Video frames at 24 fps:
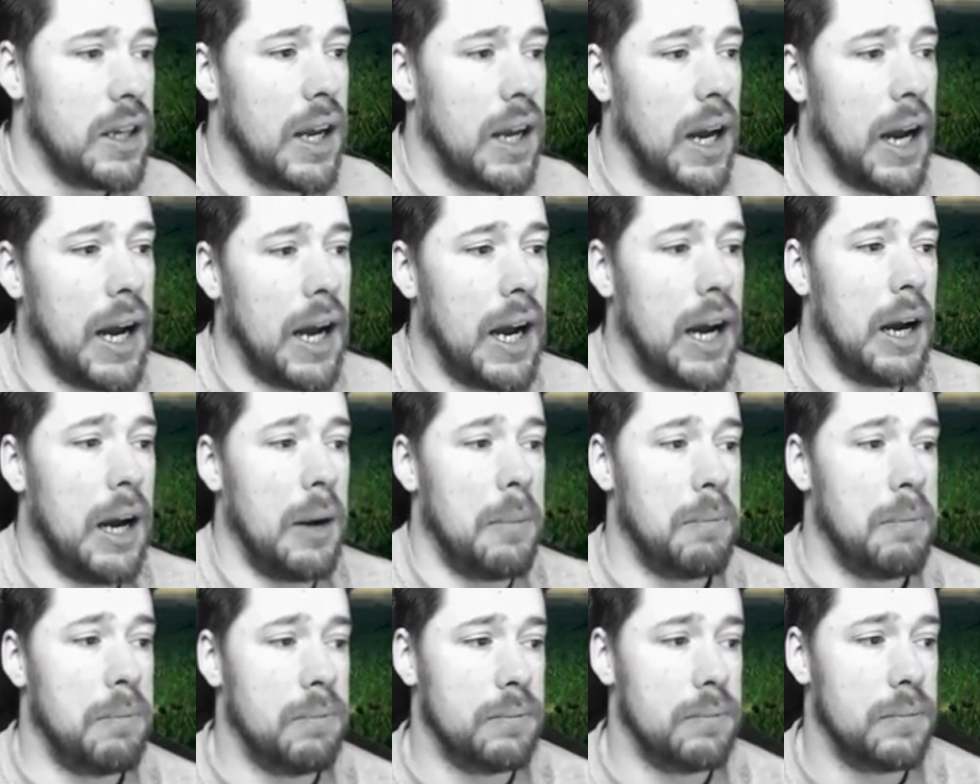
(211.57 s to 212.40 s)

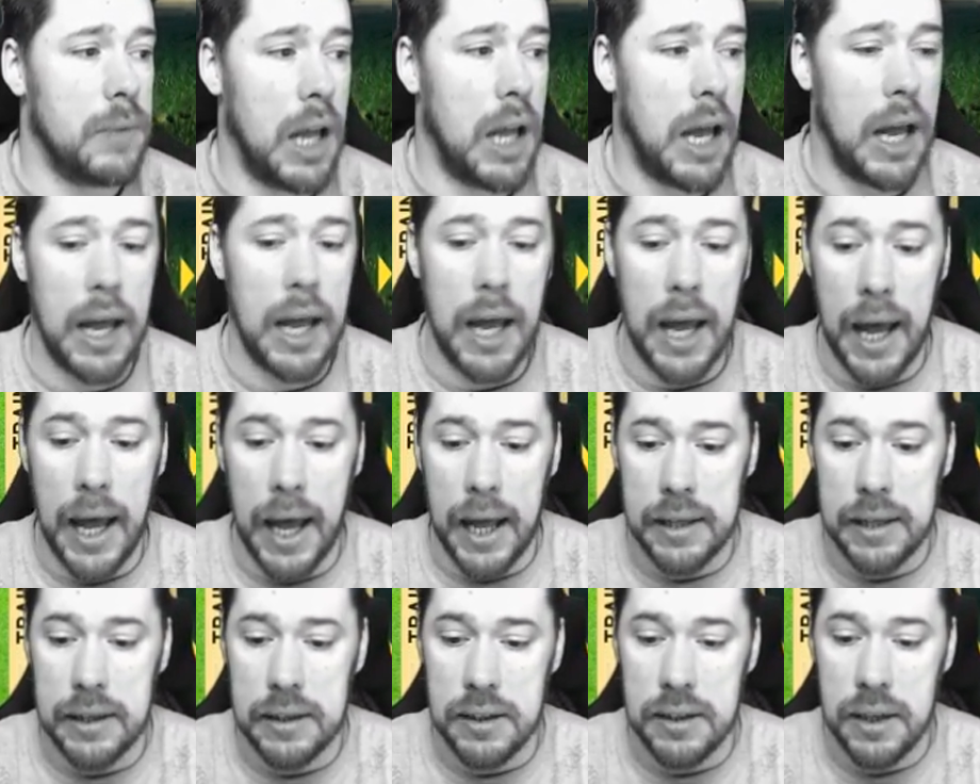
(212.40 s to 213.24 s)

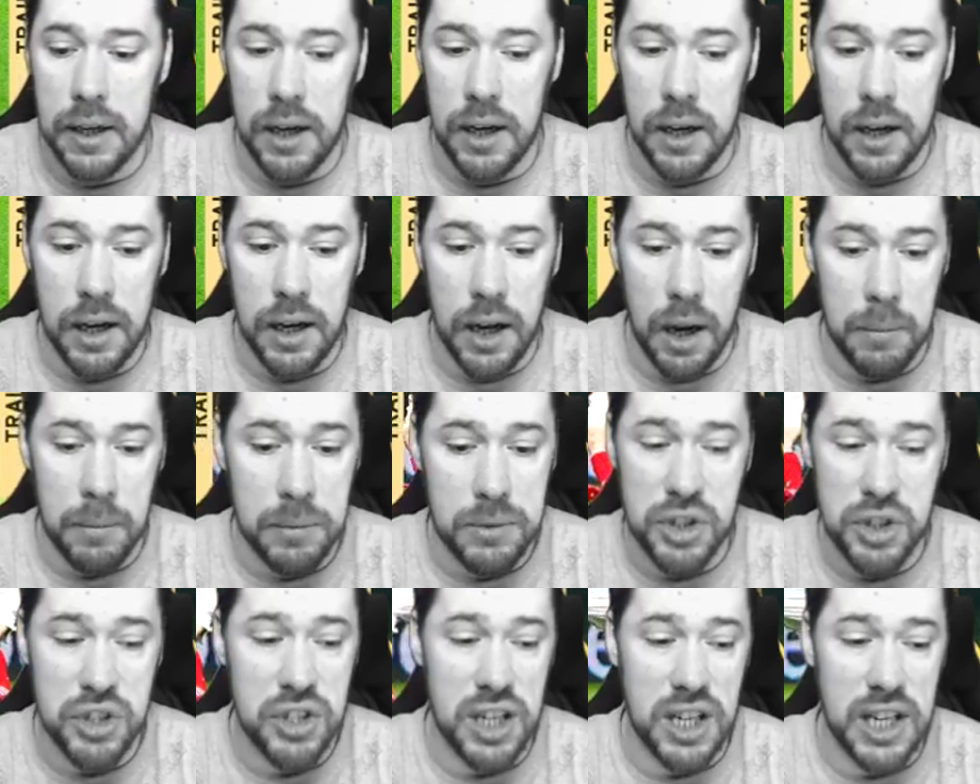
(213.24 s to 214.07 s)
I'm
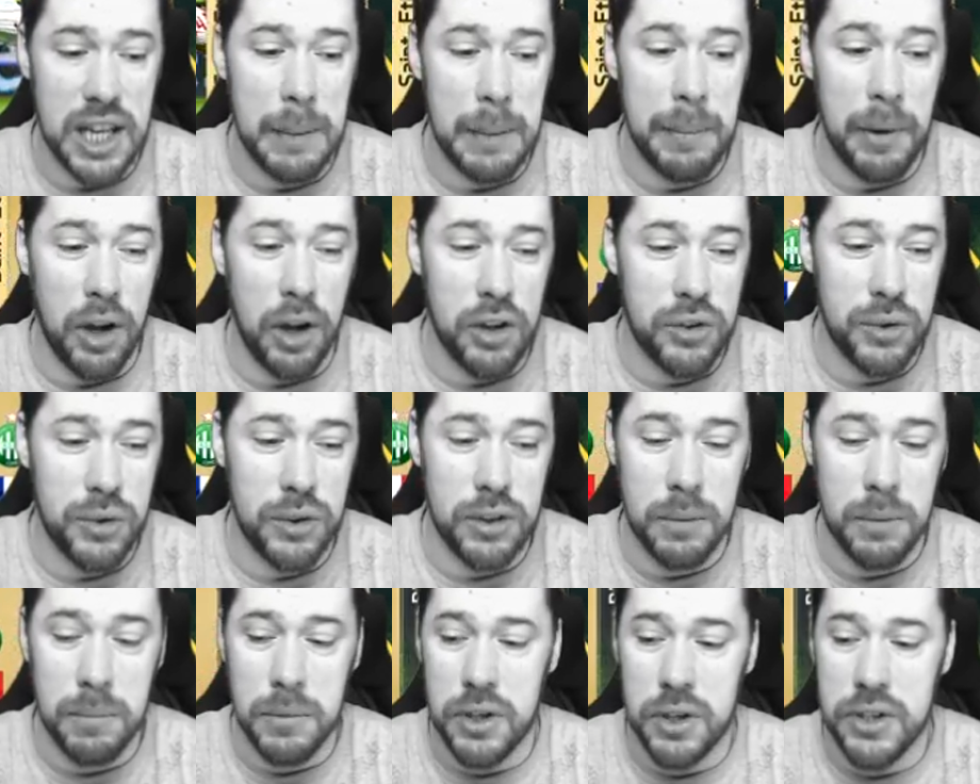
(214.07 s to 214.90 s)
just going to keep answering
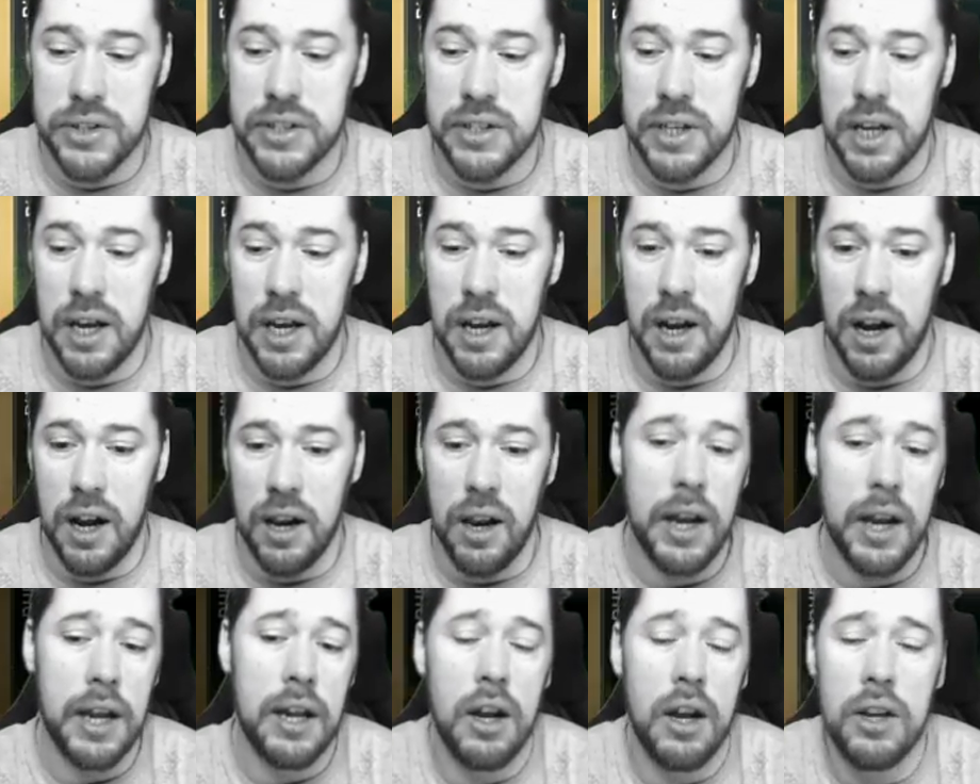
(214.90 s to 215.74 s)
them because I
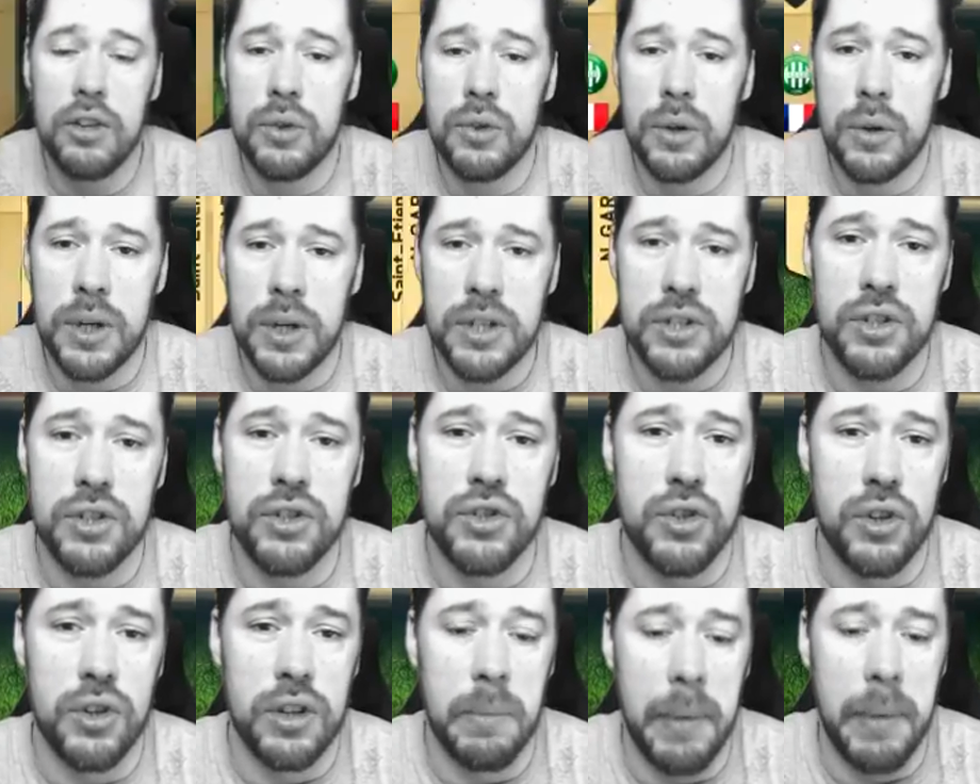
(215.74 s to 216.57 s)
like answering questions
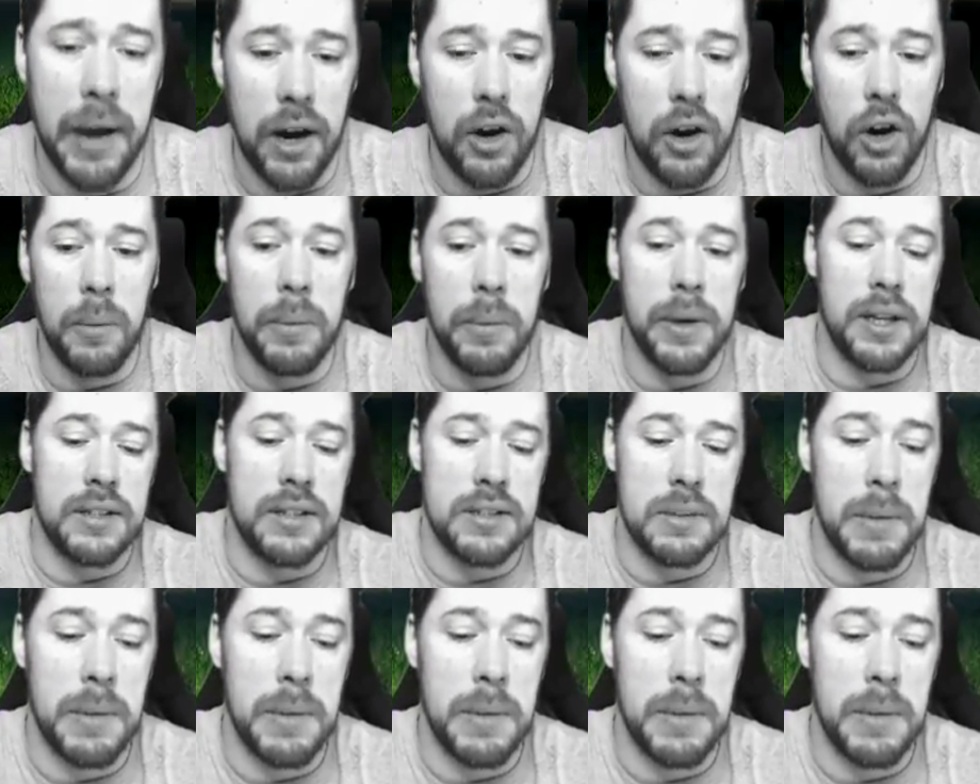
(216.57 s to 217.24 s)
during the pack openings.